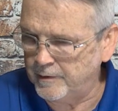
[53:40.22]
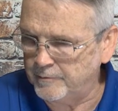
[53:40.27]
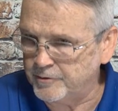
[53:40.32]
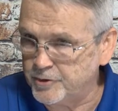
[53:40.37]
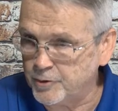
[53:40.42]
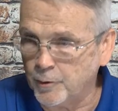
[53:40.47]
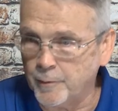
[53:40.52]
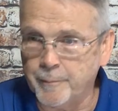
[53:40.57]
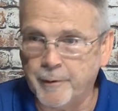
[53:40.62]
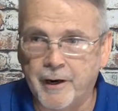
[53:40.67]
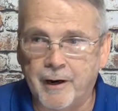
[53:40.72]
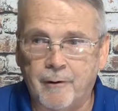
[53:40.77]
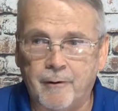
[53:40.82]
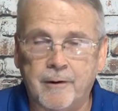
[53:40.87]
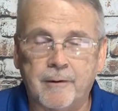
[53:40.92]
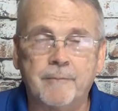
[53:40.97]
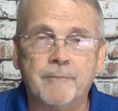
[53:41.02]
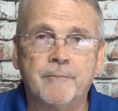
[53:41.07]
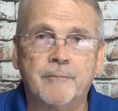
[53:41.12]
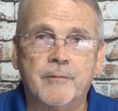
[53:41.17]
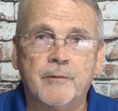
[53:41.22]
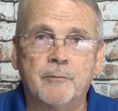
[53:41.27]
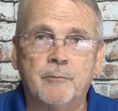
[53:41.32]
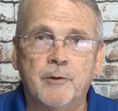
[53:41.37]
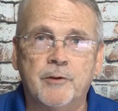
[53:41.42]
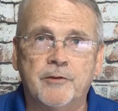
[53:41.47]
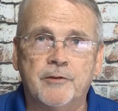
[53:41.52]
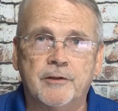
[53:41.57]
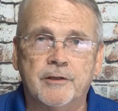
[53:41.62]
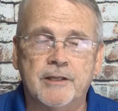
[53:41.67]
shore power,
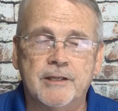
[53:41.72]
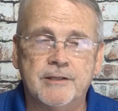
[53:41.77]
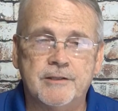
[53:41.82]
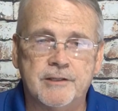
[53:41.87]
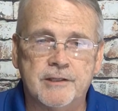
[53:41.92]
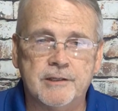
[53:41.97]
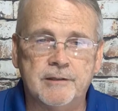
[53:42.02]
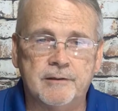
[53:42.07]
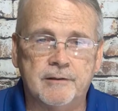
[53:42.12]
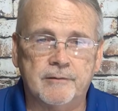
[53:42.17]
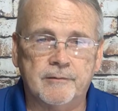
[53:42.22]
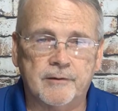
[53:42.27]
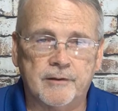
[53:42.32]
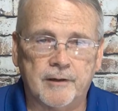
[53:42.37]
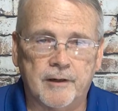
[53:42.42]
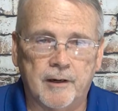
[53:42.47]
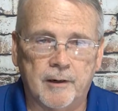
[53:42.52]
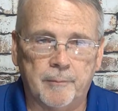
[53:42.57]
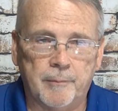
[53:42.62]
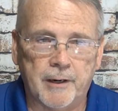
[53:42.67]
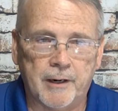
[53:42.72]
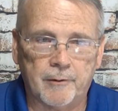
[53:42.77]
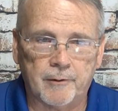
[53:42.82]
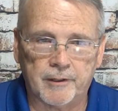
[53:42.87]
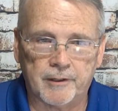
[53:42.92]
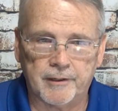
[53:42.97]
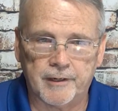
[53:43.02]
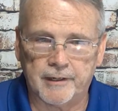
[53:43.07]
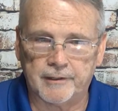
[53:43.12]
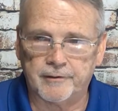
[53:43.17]
with the DC
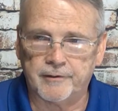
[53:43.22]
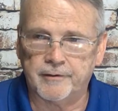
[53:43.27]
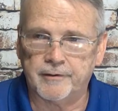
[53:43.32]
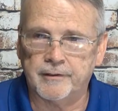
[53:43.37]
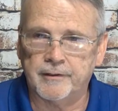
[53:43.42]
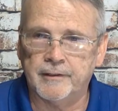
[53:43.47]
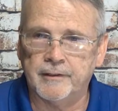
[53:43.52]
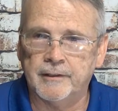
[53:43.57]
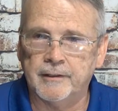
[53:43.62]
power connector,